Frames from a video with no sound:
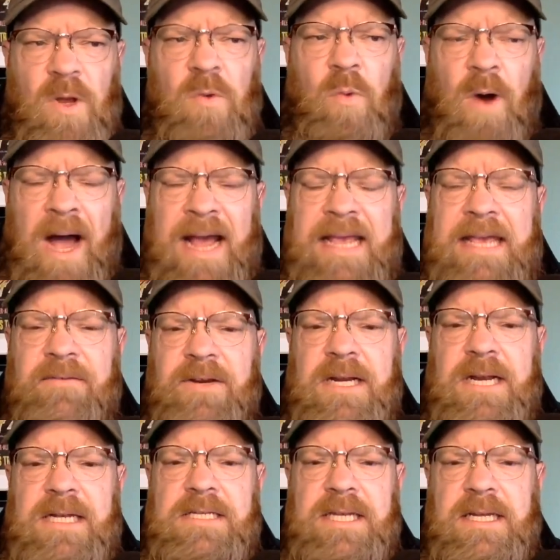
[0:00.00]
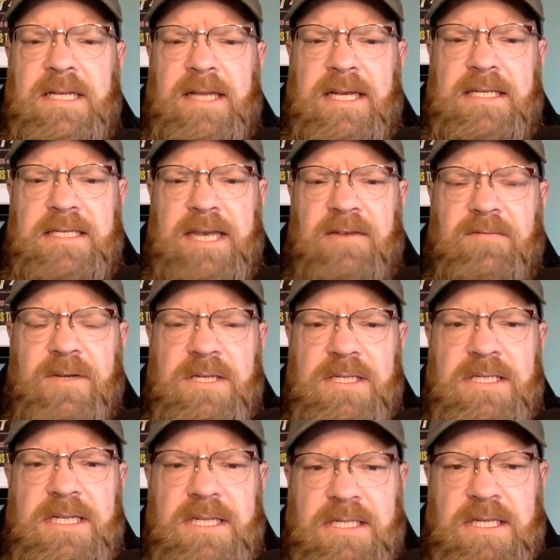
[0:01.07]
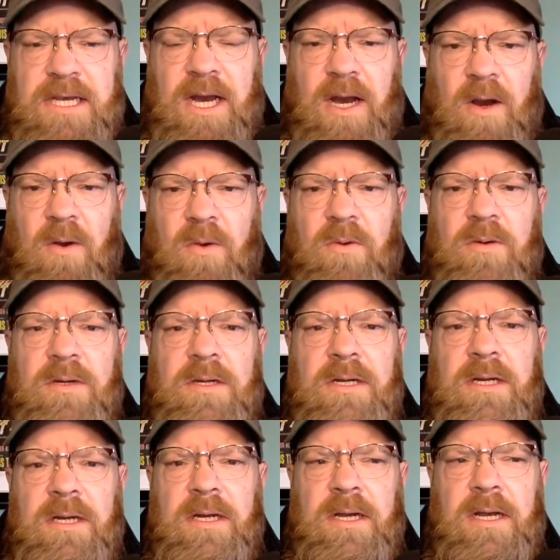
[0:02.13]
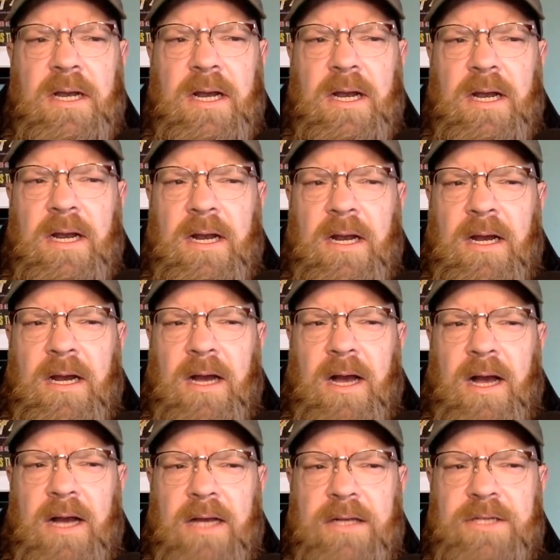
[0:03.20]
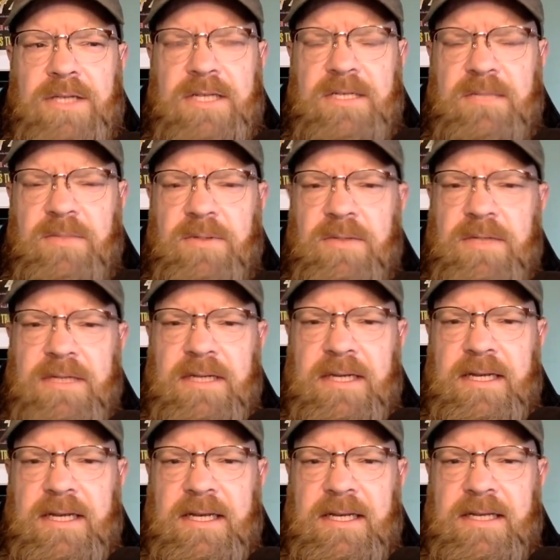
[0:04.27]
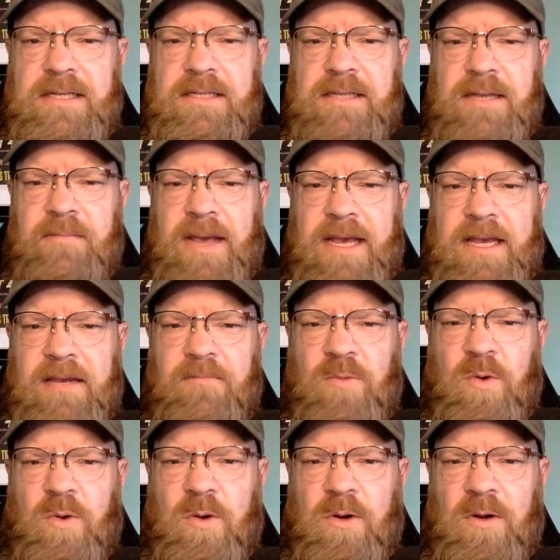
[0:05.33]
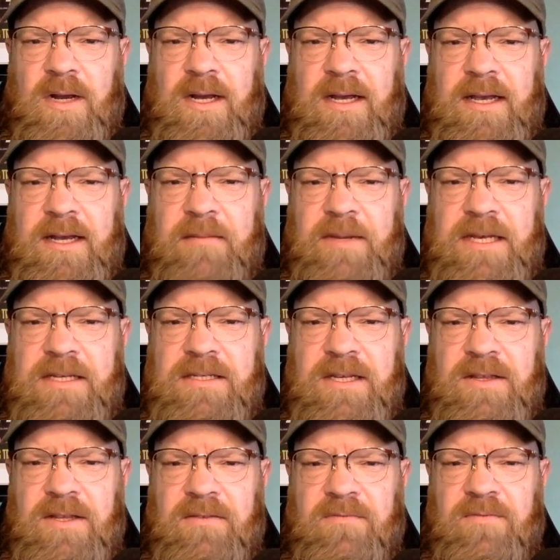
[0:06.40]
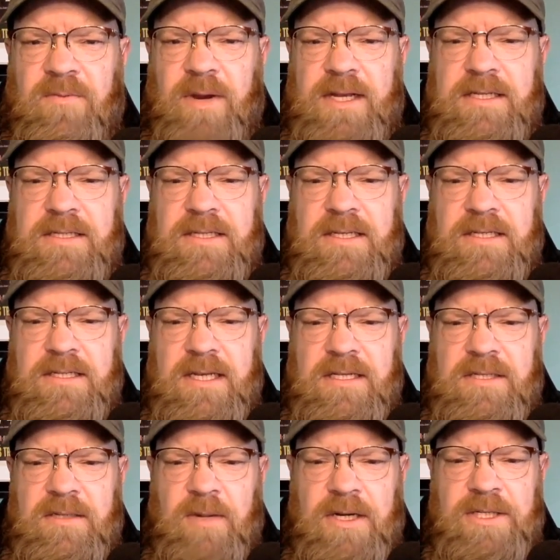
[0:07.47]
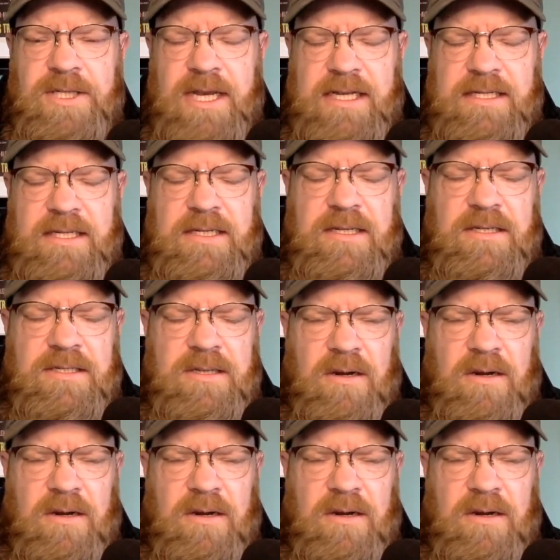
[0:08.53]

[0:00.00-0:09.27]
why even in a city like San Francisco, Chesa Boudin is making more enemies than friends these days. So Marchese